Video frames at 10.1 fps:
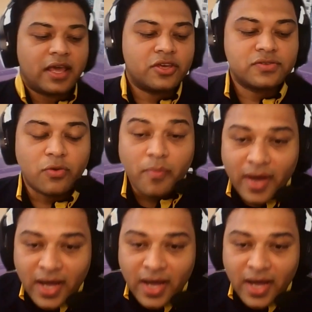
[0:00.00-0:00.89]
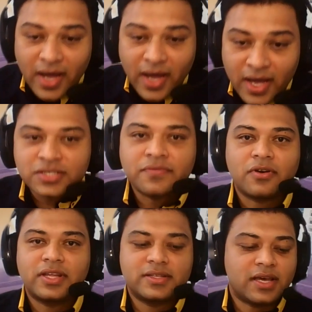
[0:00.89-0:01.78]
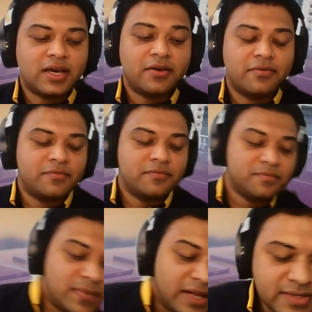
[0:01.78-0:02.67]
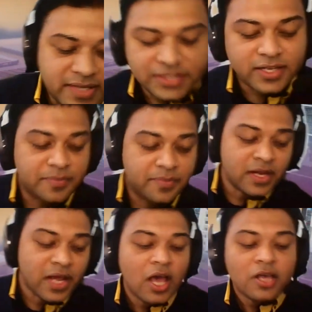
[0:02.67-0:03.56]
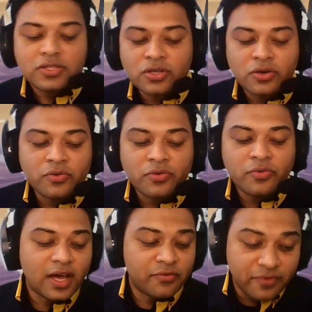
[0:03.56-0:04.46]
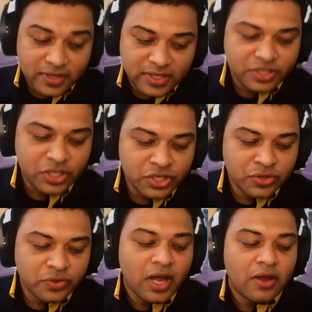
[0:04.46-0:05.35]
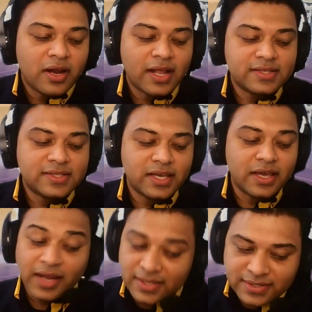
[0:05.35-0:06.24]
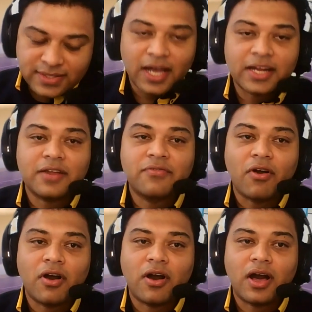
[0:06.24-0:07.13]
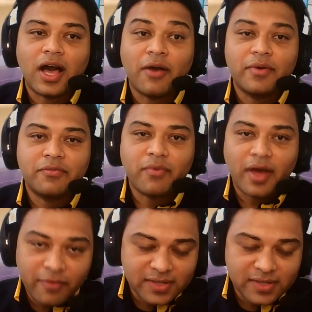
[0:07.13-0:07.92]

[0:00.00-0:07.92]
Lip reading: Thank you so much for this, ladies and gentlemen. So, without further ado, let's start for our